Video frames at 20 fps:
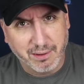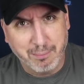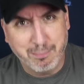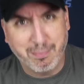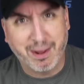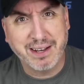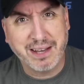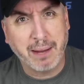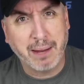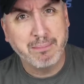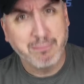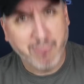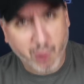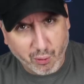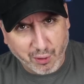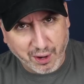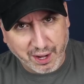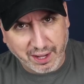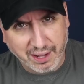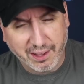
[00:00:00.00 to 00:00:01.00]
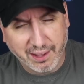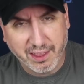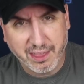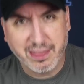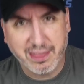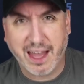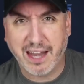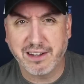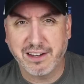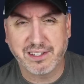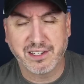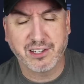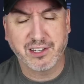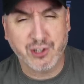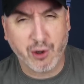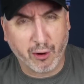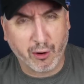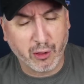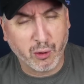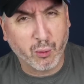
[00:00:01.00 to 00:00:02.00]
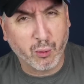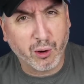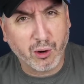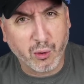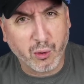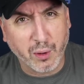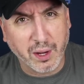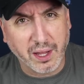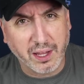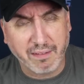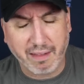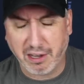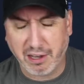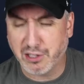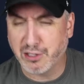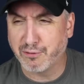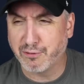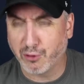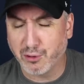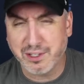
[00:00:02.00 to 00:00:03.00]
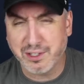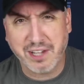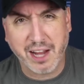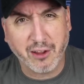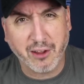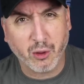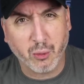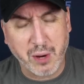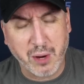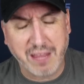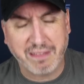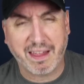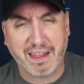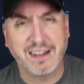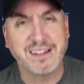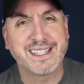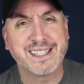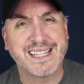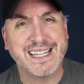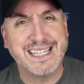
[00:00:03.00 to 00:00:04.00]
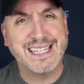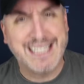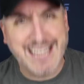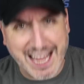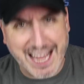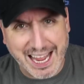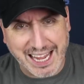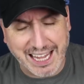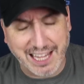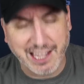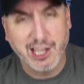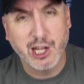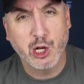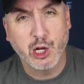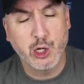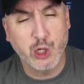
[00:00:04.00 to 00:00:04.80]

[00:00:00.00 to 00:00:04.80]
Monday morning, that is the start of the work week. That is the first day of the week. That is today.